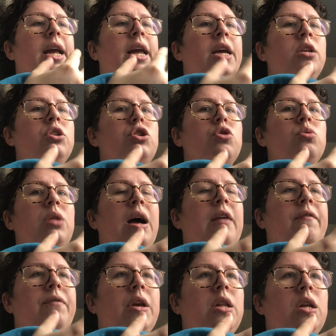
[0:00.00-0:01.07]
into
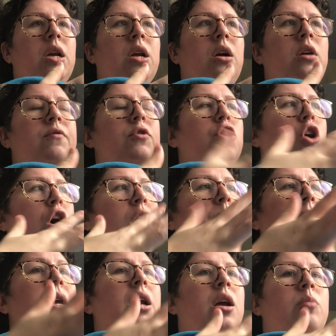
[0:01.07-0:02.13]
that feeling of not
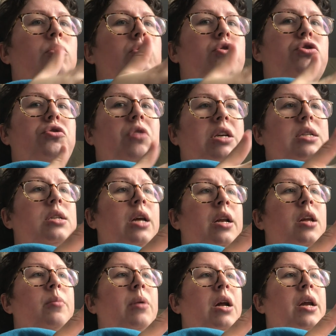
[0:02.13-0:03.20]
being able to trust
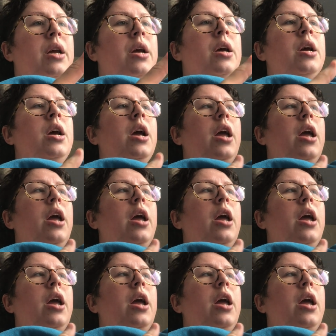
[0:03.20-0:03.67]
anybody